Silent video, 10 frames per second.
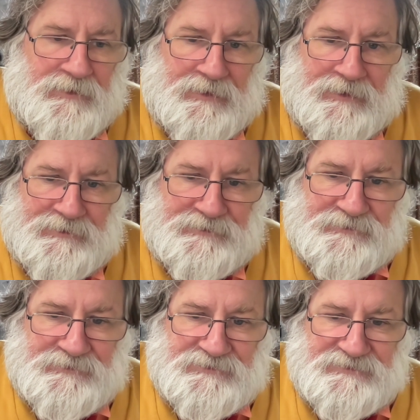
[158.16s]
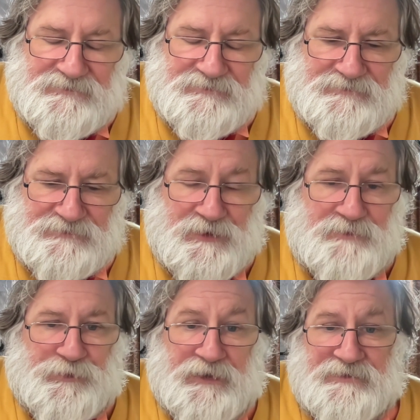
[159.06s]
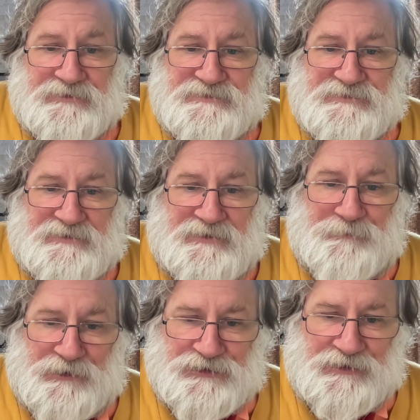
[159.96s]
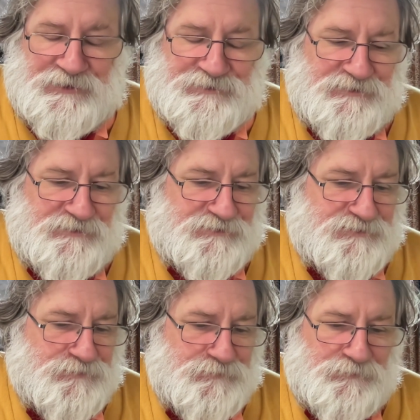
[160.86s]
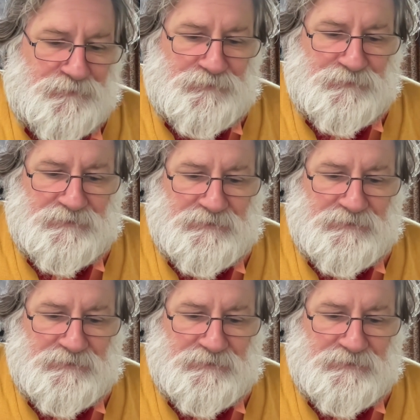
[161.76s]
And straight plays are much harder to